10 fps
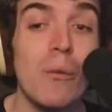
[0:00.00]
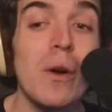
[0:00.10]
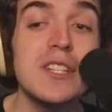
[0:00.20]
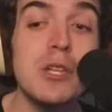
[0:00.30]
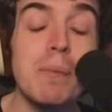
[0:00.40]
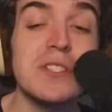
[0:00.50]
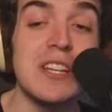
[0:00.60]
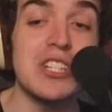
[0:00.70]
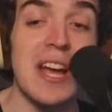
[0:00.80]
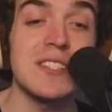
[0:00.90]
What is the
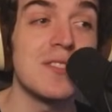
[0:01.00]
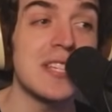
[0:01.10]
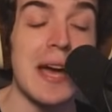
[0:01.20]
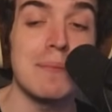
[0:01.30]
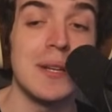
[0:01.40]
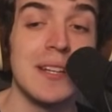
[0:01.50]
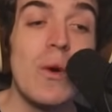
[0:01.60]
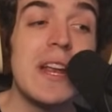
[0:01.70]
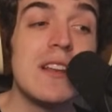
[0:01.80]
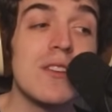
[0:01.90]
percent chance of this happening?
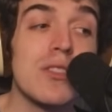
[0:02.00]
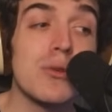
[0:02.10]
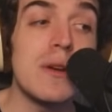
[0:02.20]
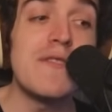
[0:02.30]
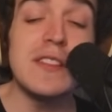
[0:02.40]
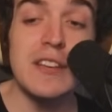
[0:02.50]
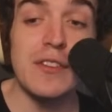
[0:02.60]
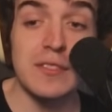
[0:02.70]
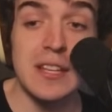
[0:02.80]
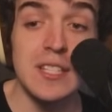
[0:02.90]
Winning three
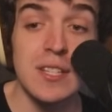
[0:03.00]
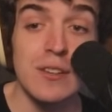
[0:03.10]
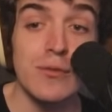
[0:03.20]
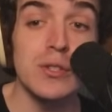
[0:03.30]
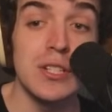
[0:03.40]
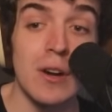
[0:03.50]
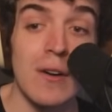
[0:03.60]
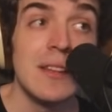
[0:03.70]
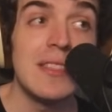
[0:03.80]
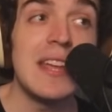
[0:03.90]
50-50s for
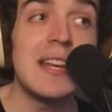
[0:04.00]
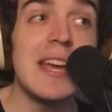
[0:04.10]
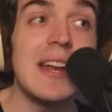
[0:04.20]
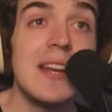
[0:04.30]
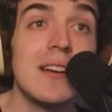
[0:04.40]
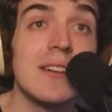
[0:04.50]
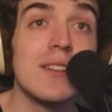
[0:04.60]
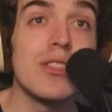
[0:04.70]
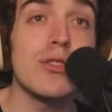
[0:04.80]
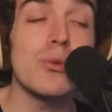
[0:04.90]
Tighnari, then getting
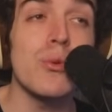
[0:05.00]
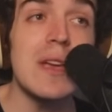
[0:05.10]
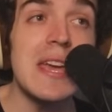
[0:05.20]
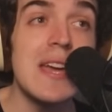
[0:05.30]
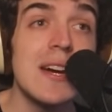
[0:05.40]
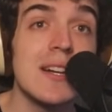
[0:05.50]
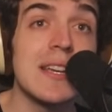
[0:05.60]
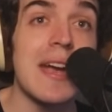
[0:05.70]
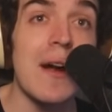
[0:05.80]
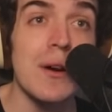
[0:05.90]
three
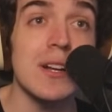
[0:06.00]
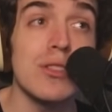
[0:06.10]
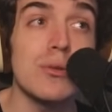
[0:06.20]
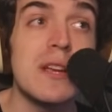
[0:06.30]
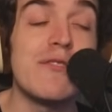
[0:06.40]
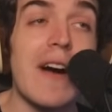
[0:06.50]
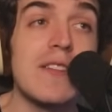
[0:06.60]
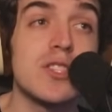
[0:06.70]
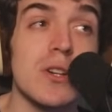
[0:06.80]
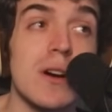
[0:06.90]
character, three
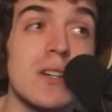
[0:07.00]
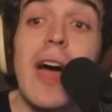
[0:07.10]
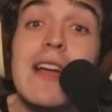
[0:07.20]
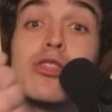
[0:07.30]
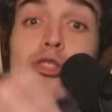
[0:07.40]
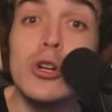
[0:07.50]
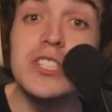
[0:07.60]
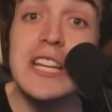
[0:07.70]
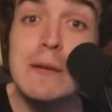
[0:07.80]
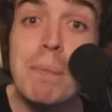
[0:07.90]
five stars at
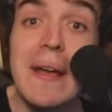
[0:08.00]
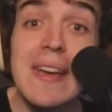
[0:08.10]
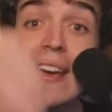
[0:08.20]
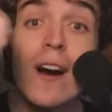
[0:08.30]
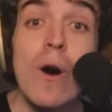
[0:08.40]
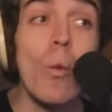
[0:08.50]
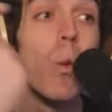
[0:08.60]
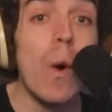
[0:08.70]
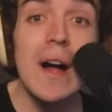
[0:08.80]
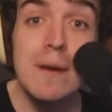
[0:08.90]
13 pity,
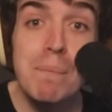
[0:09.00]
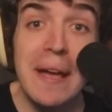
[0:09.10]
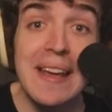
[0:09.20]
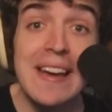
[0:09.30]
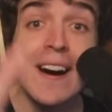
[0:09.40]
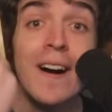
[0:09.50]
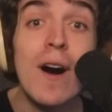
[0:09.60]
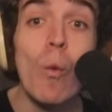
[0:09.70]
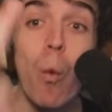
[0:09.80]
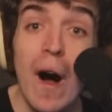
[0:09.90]
one pity,
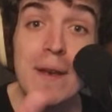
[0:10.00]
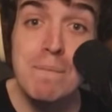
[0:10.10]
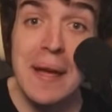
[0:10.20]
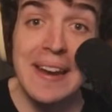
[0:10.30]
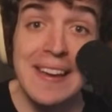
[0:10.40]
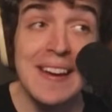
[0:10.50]
one pity,